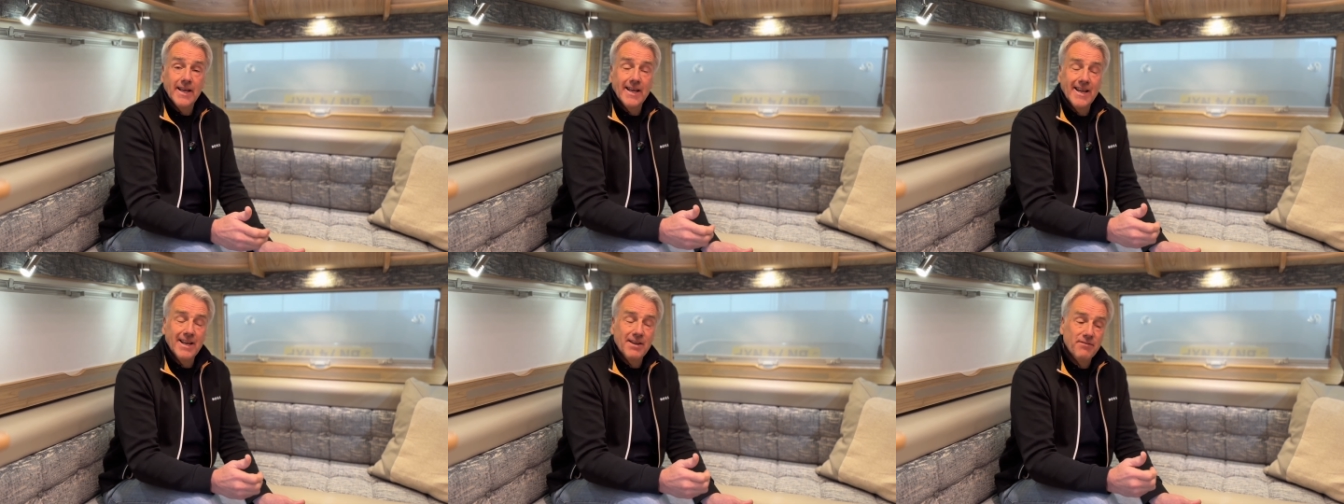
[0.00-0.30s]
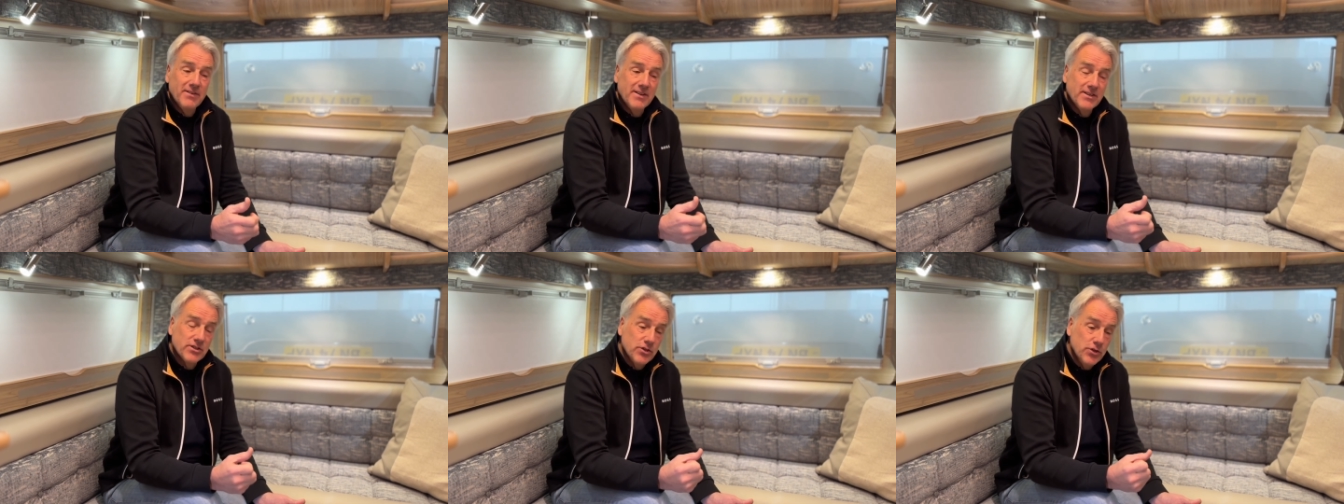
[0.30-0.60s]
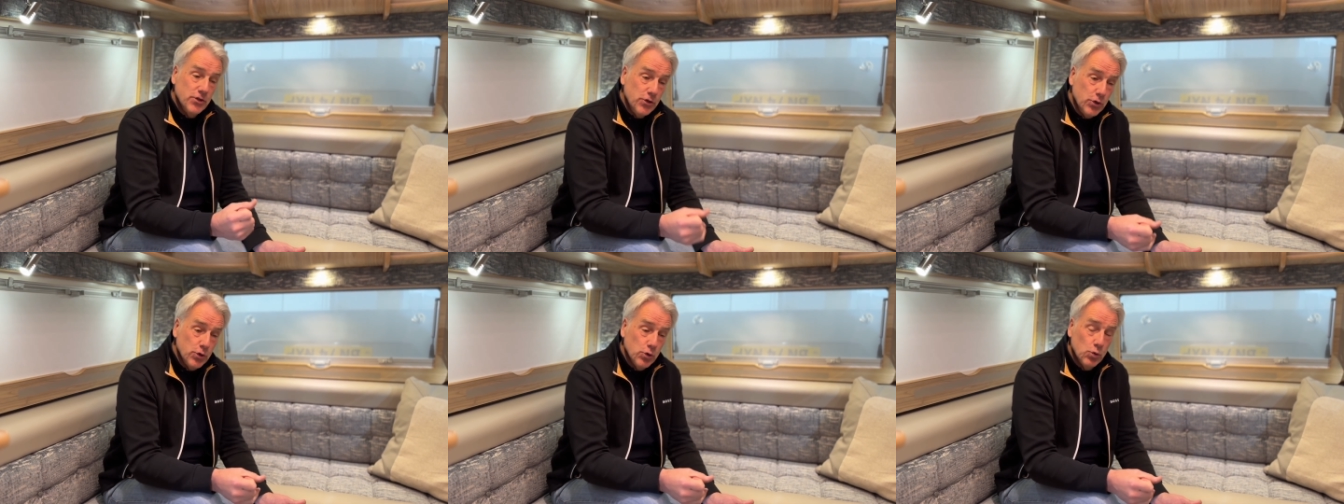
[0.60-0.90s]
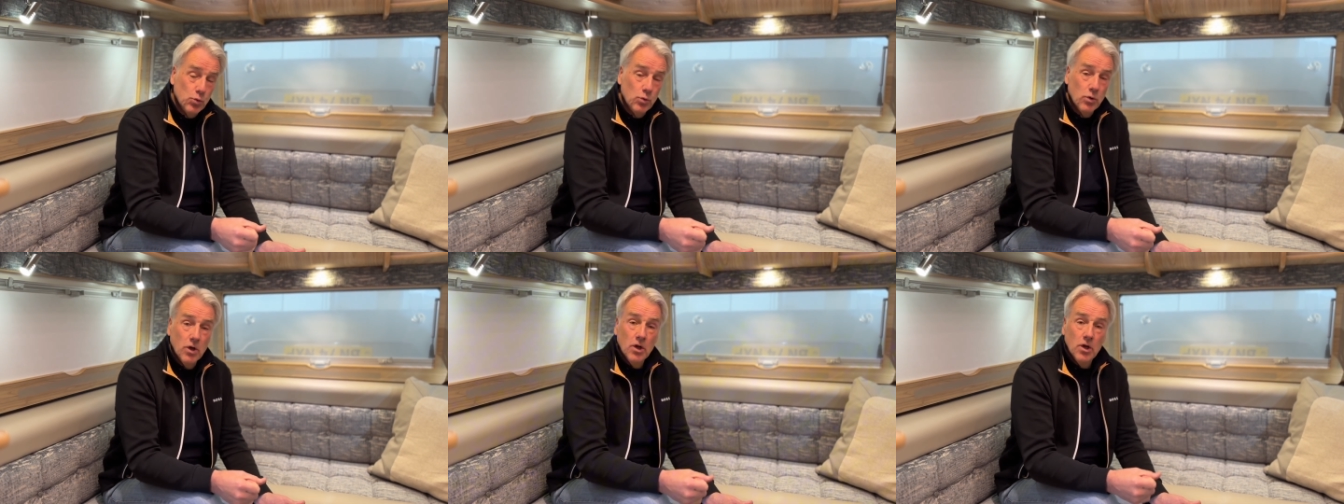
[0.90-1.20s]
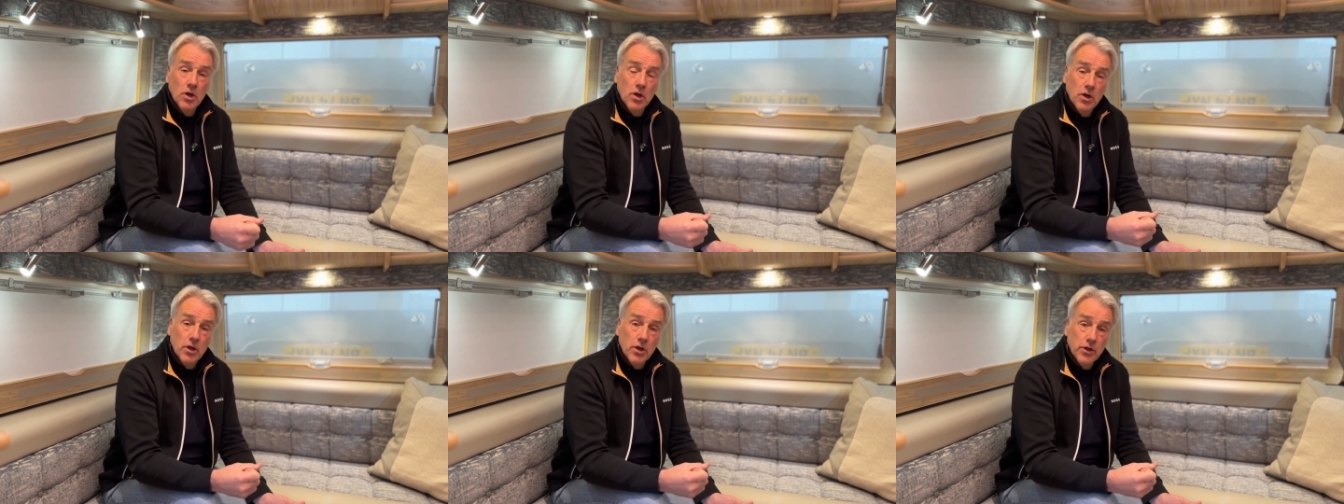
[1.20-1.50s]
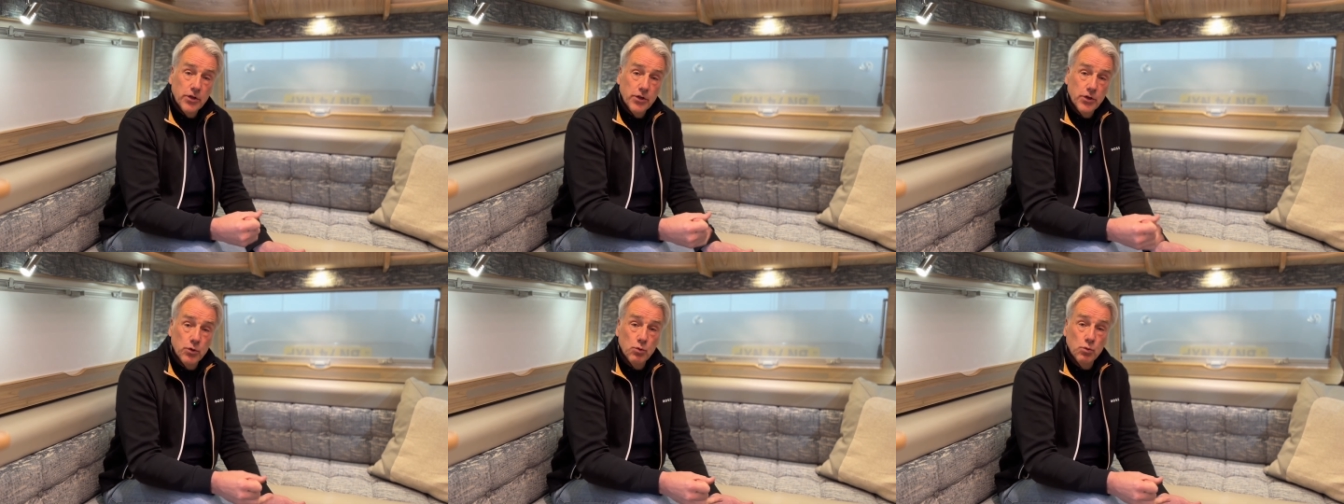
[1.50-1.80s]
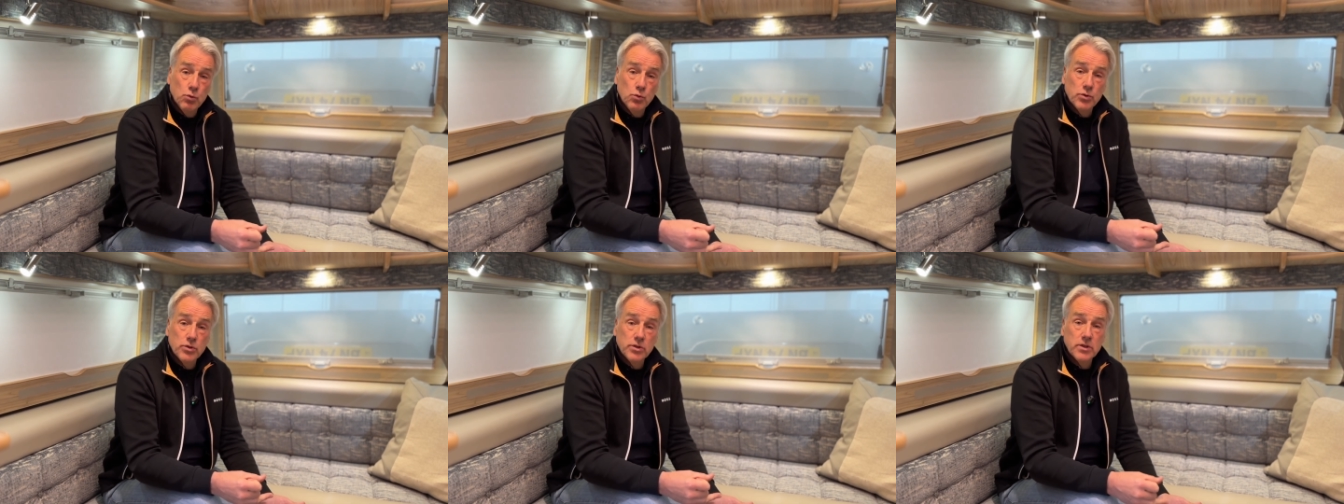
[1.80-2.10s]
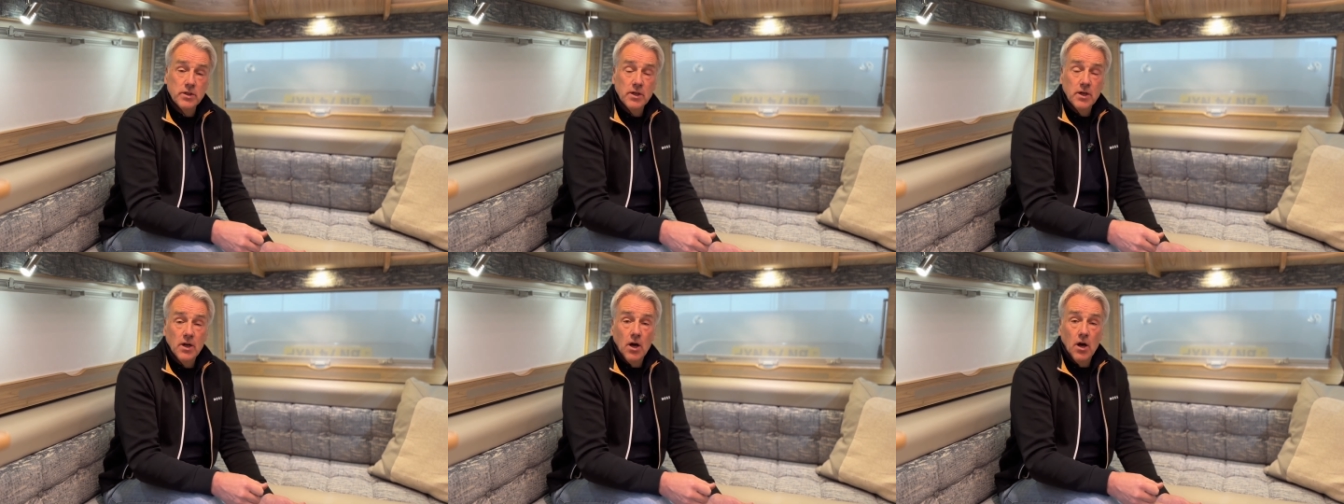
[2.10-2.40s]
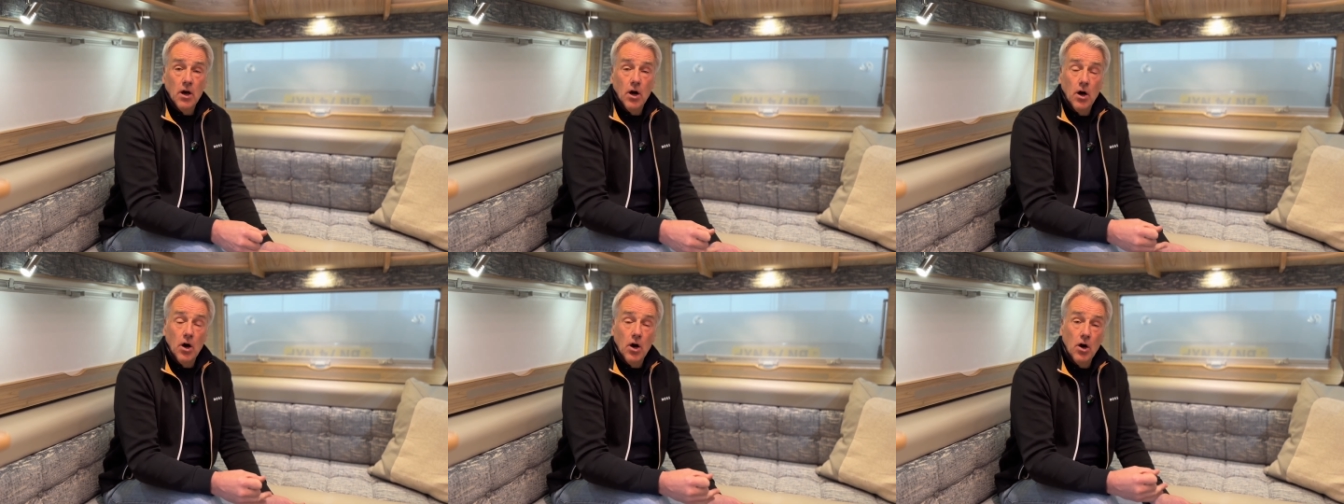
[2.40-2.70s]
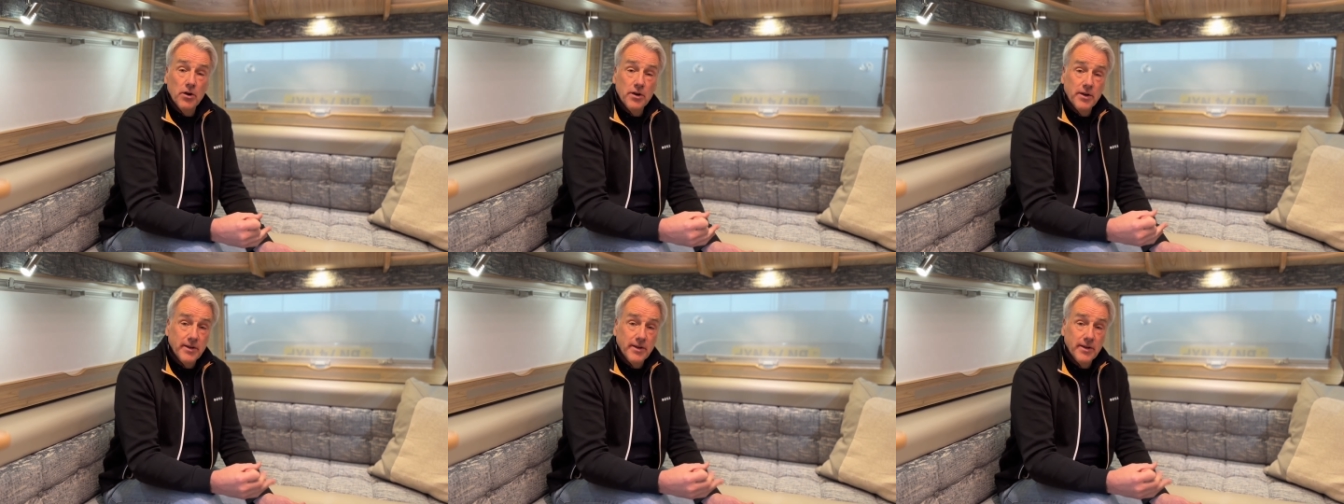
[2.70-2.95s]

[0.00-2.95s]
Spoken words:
if it's new, used, or a